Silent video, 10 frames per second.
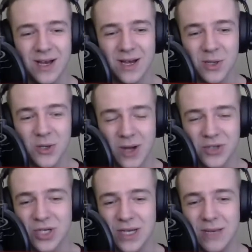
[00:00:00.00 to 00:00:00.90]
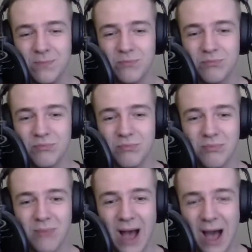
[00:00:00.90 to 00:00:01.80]
to actually
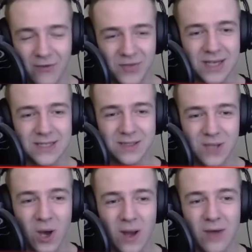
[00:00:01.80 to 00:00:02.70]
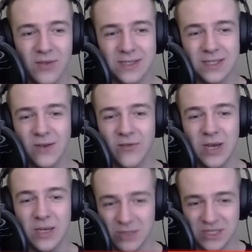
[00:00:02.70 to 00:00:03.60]
have this turn out as a
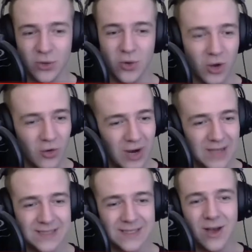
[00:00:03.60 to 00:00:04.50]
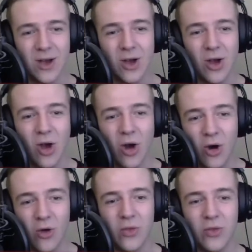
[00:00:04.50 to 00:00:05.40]
defeat. But still, congrats
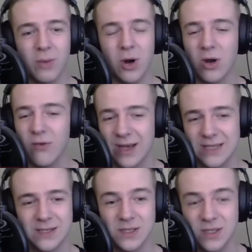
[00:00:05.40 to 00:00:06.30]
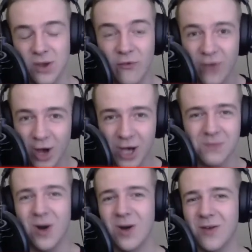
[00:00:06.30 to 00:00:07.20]
on the Mark of Excellence, your third
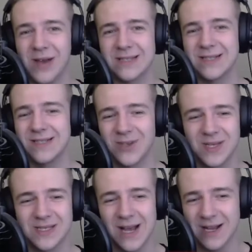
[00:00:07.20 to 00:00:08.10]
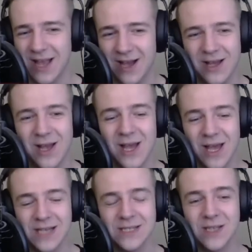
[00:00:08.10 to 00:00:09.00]
Mark of Excellence on this tank. That
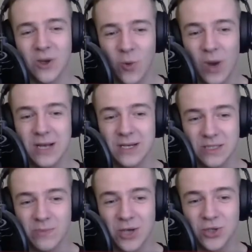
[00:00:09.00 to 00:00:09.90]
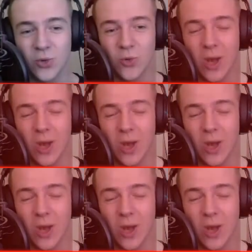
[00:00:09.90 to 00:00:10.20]
is quite special.